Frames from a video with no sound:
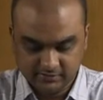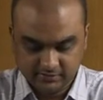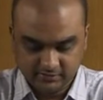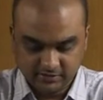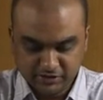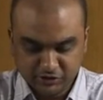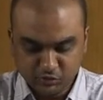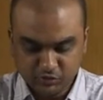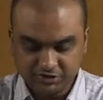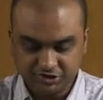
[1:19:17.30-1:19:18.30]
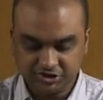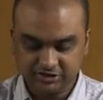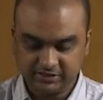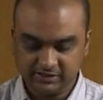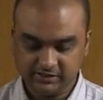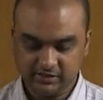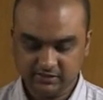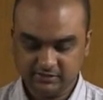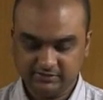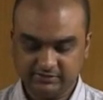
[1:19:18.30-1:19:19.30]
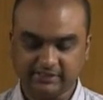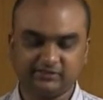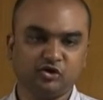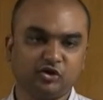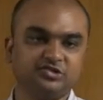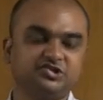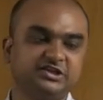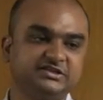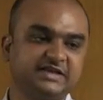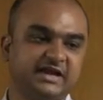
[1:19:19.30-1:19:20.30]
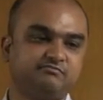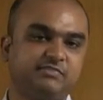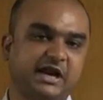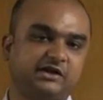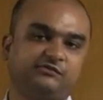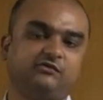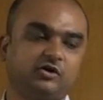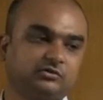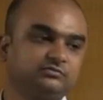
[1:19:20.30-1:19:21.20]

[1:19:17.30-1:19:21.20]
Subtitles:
the new digital technologies and platforms.